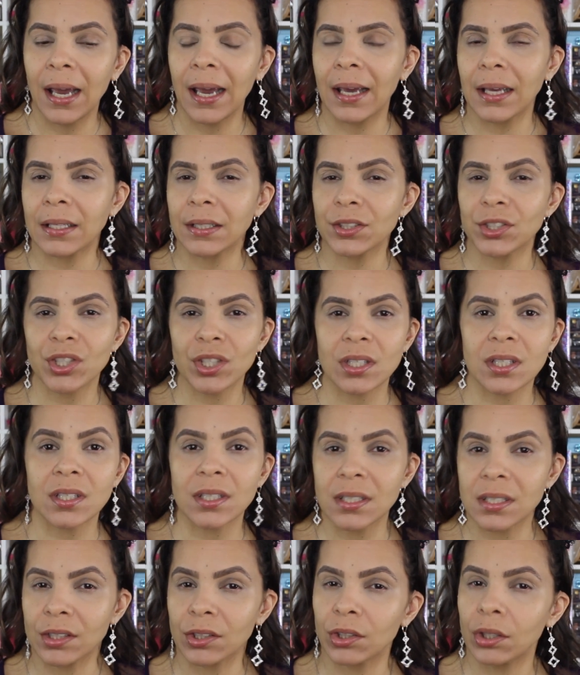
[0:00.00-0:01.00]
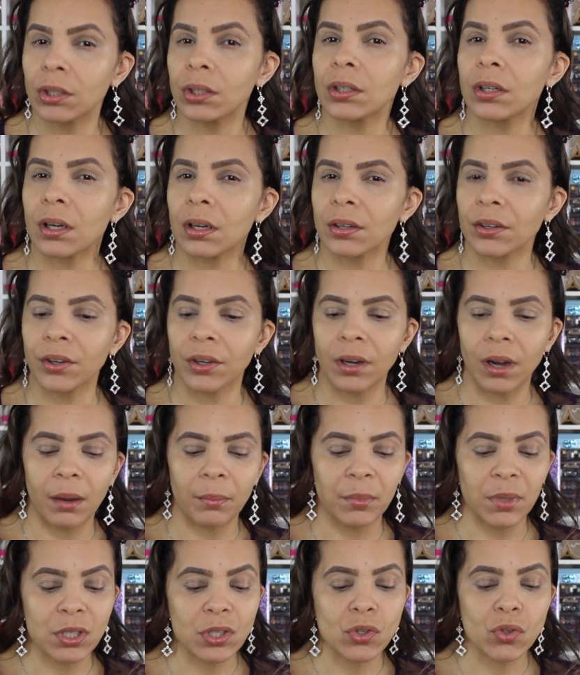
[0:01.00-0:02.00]
and it just didn't look good
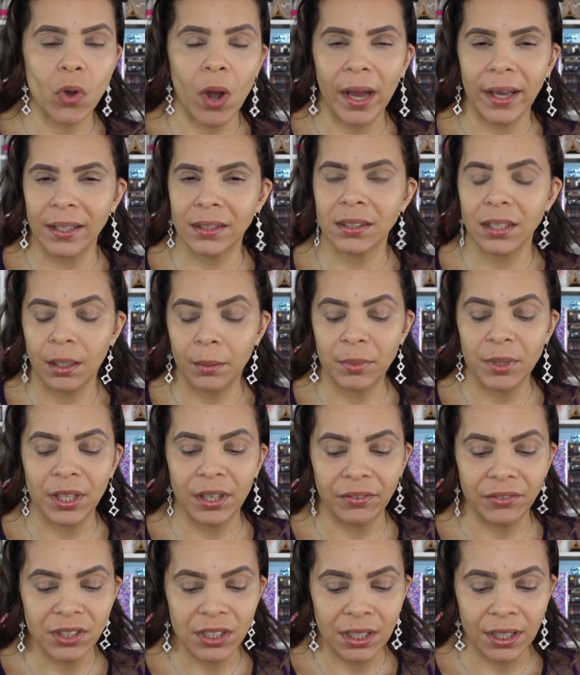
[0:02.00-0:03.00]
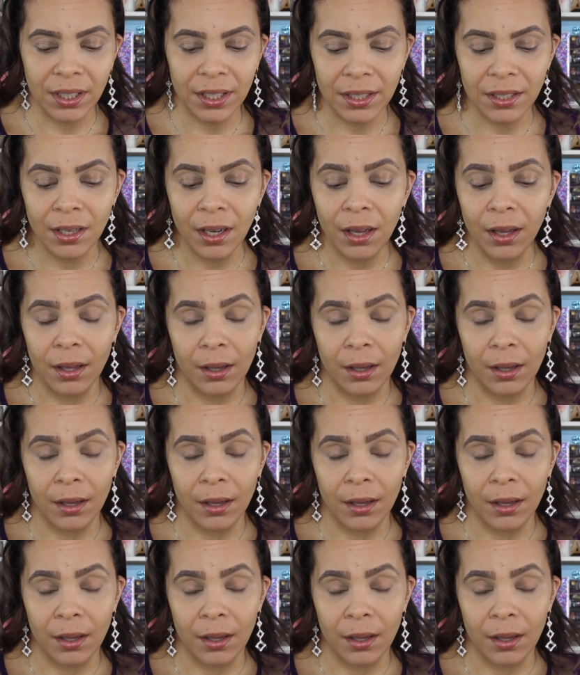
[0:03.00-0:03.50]
on me. So I ended up gifting it.